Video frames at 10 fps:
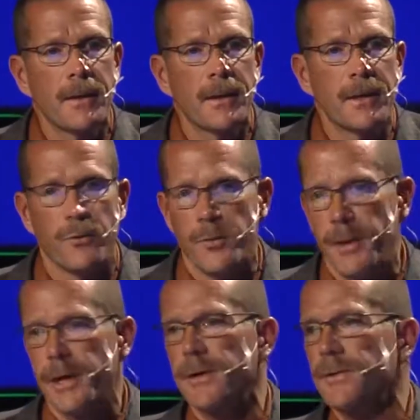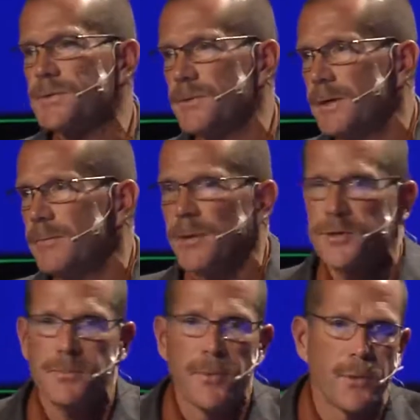If we bury the seed
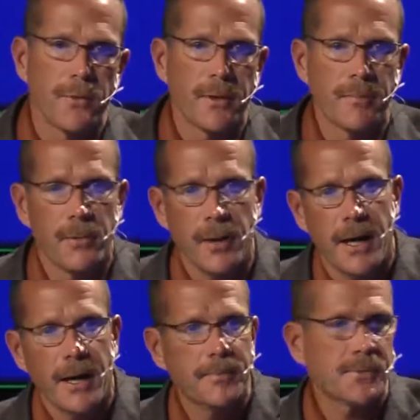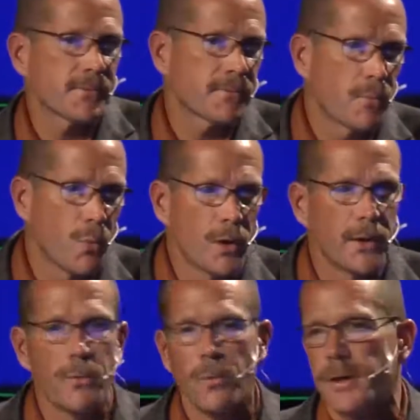much more than perhaps
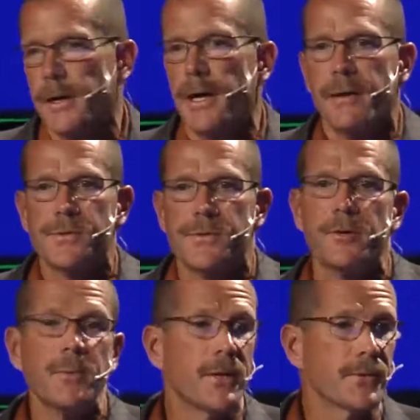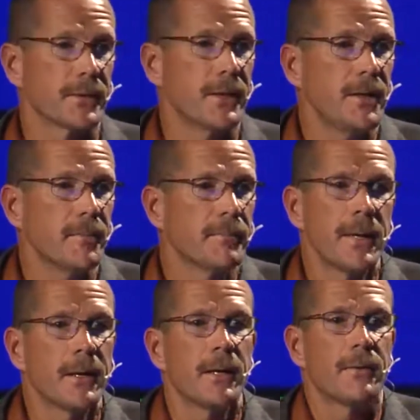1 to 1.5 centimeters deep,
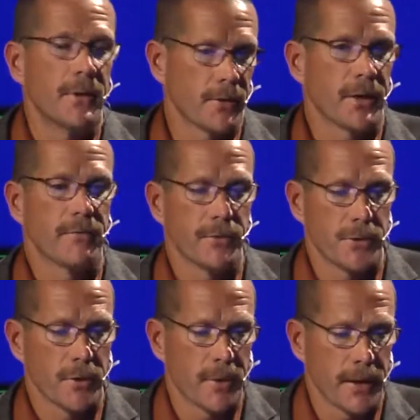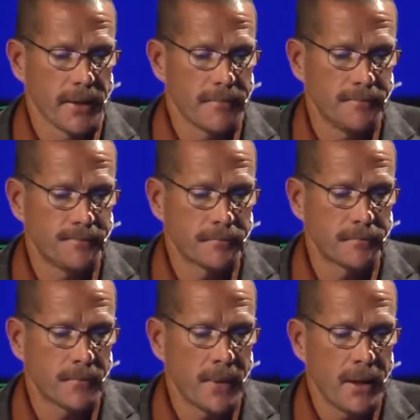they'll never germinate.
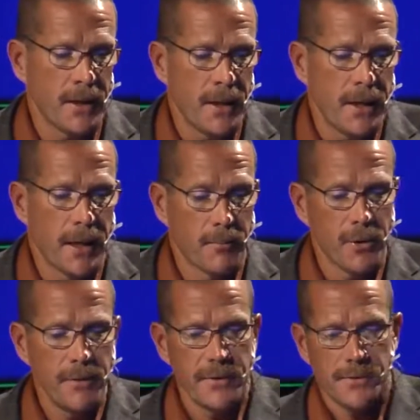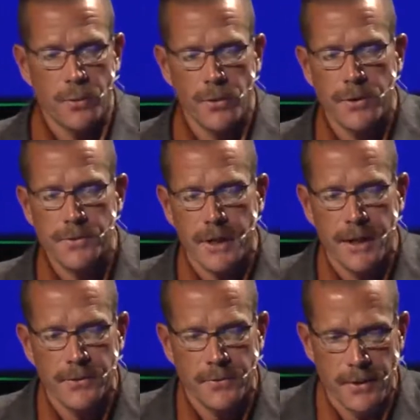And previous work has
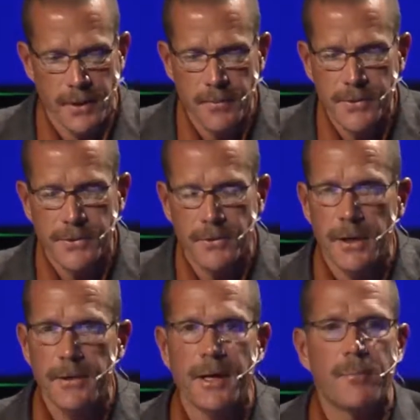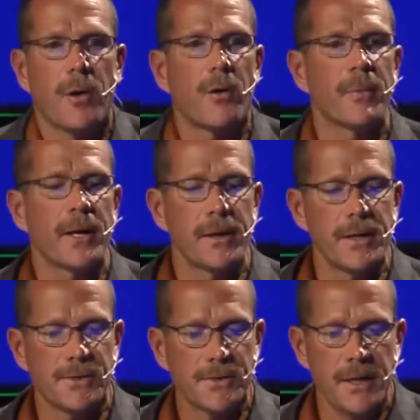actually demonstrated that Palmary
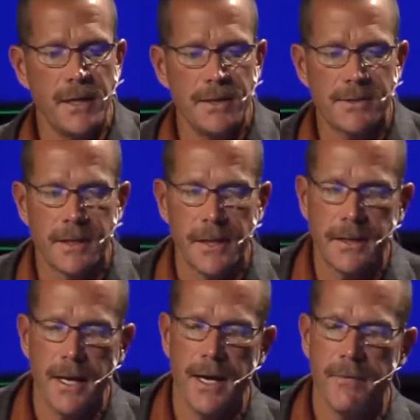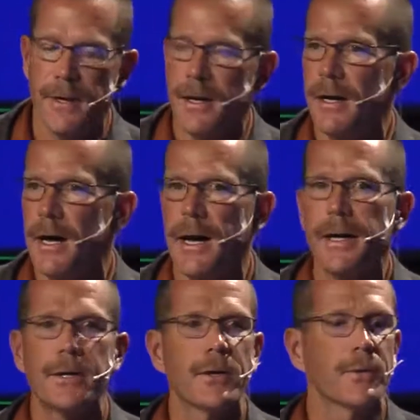seeds tend to have a
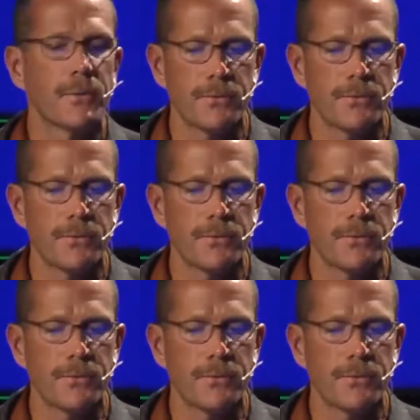higher